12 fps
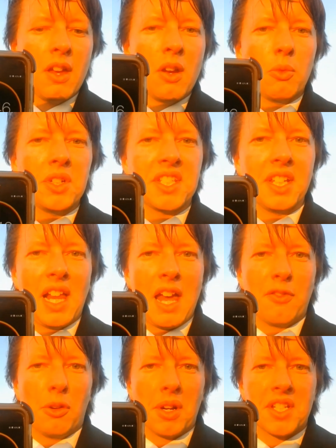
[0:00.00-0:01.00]
we still
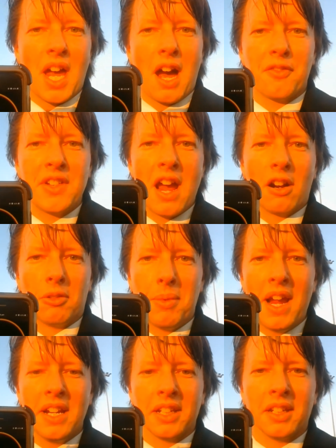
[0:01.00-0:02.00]
have almost half an hour
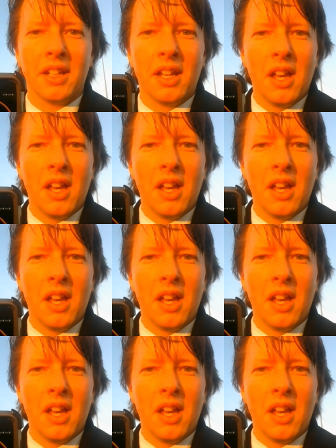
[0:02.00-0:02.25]
remaining,